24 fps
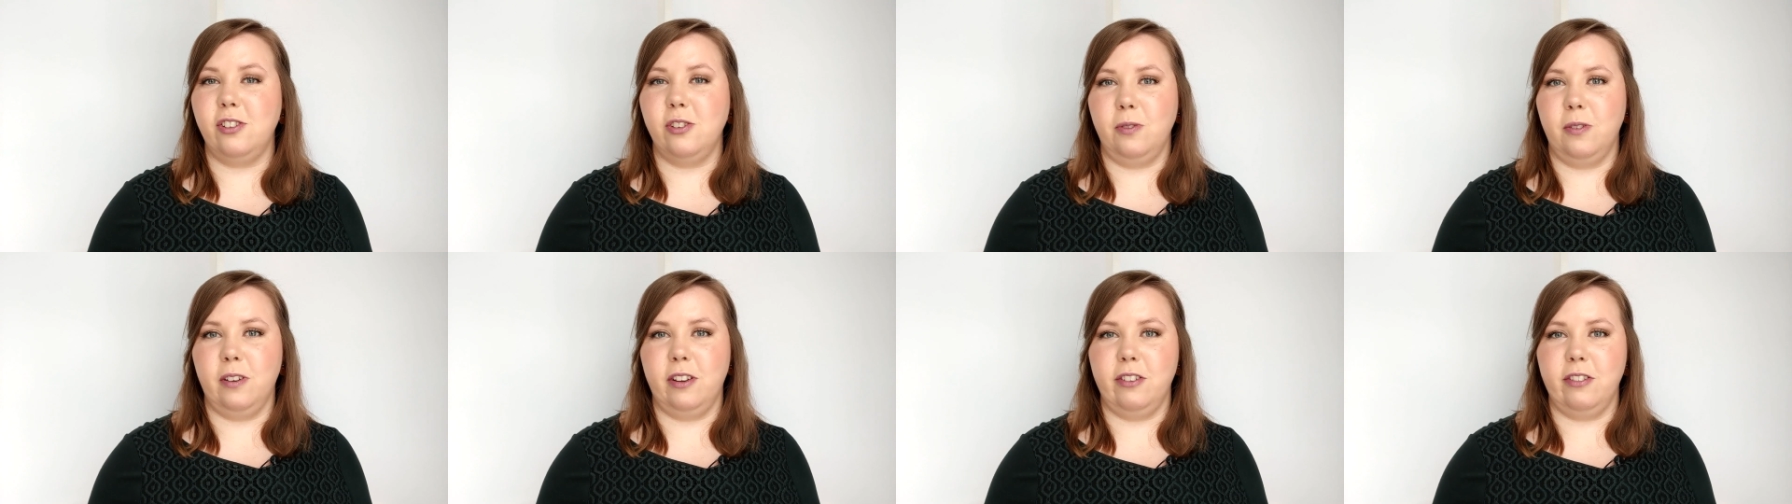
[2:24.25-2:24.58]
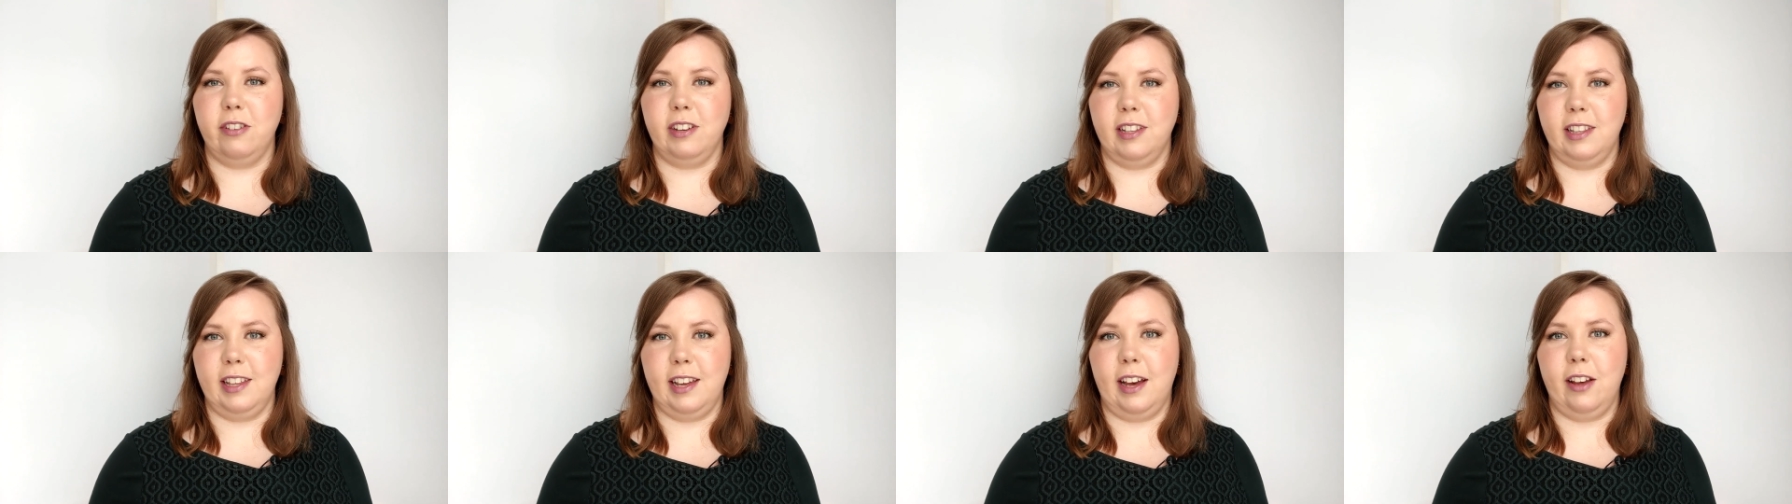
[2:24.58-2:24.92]

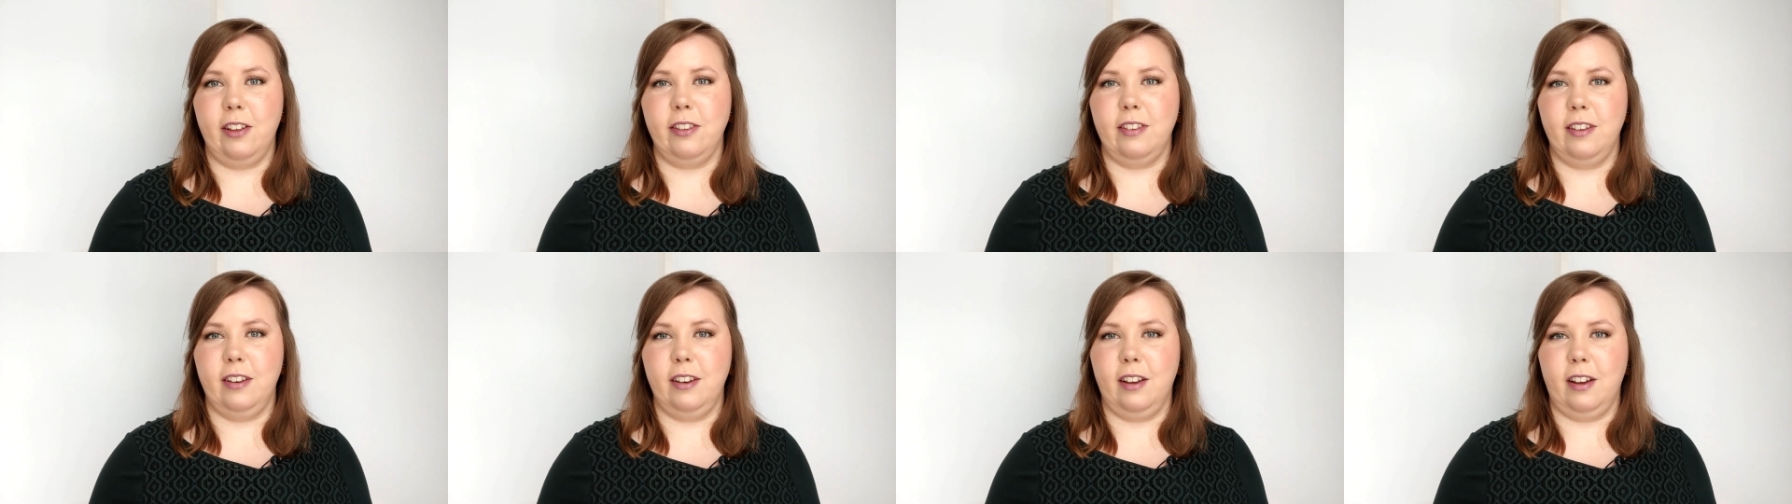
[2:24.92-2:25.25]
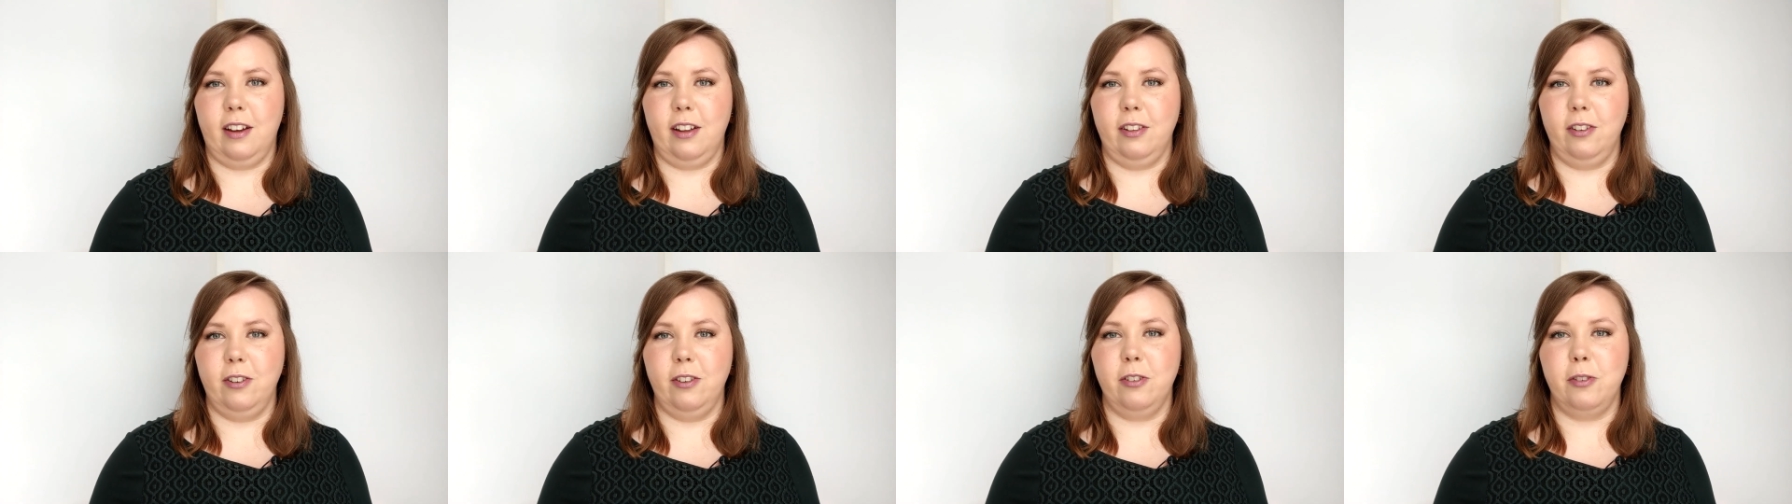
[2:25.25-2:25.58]

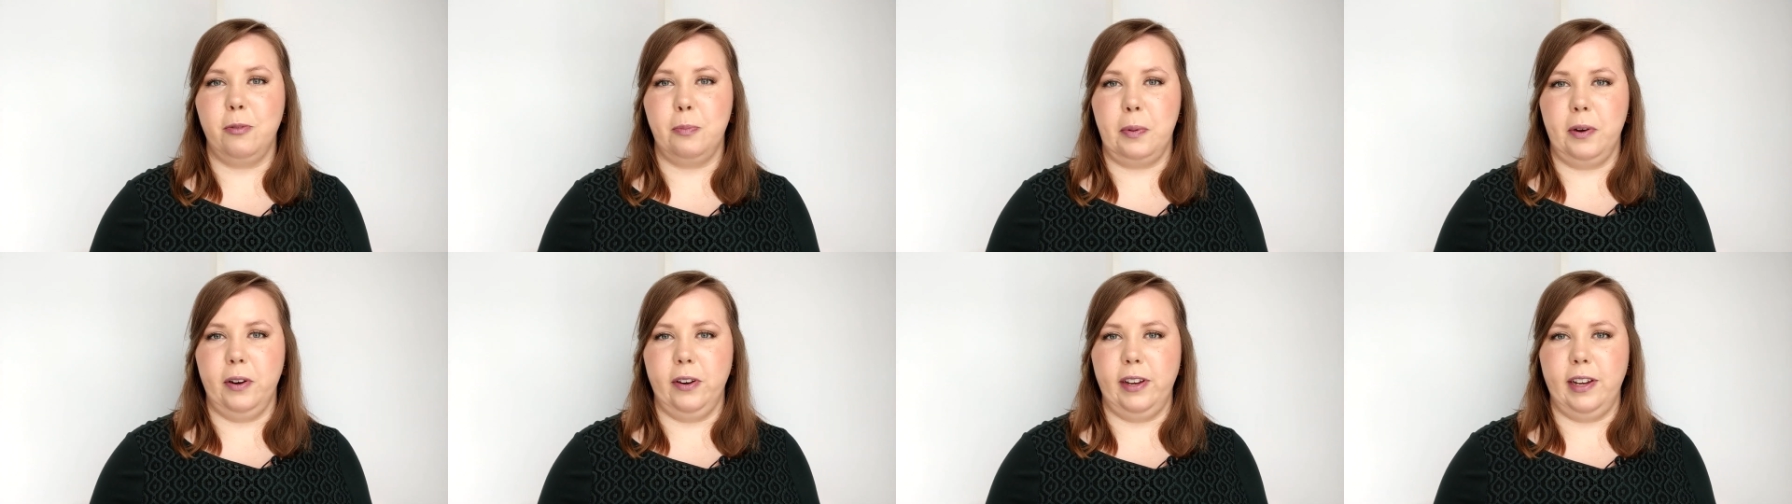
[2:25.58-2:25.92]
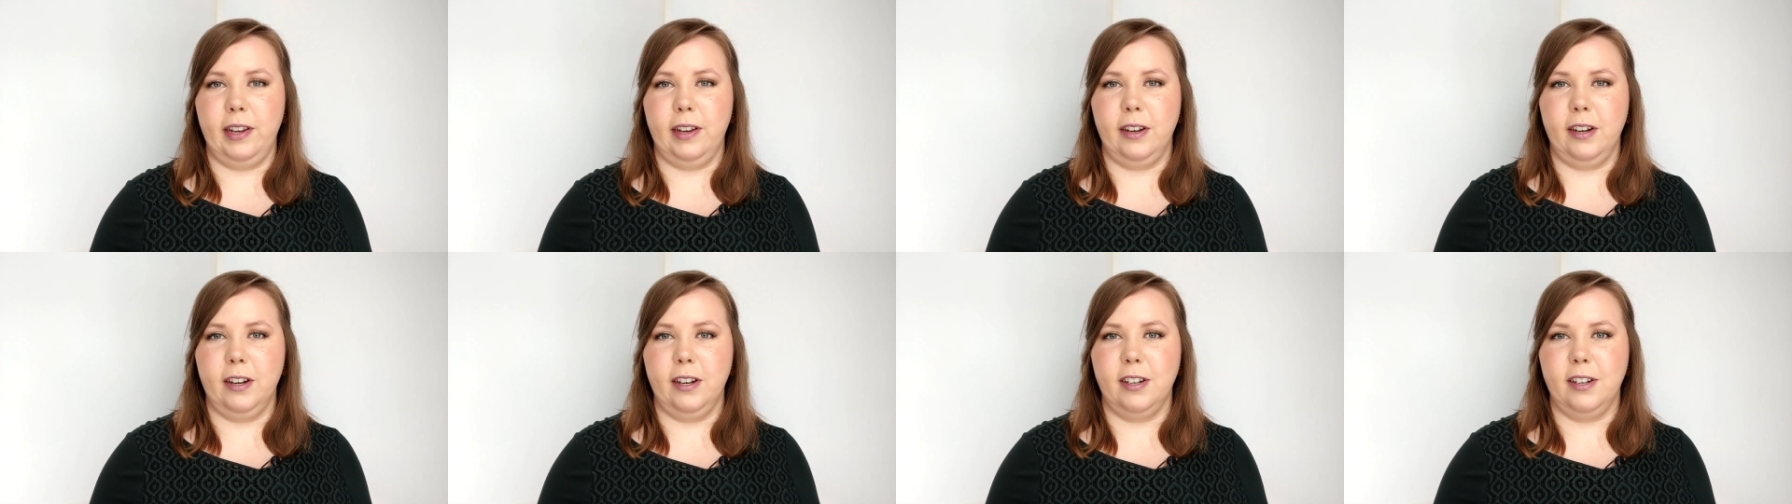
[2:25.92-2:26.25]
$200,000 per
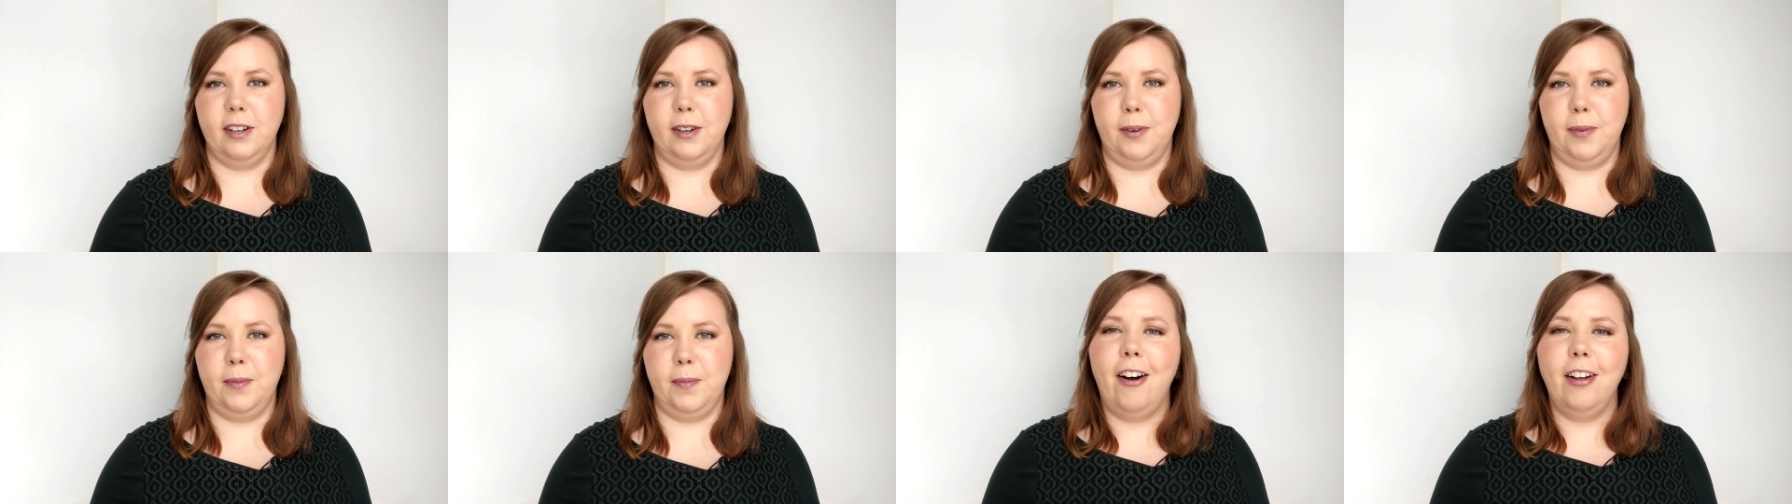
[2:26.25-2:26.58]
year.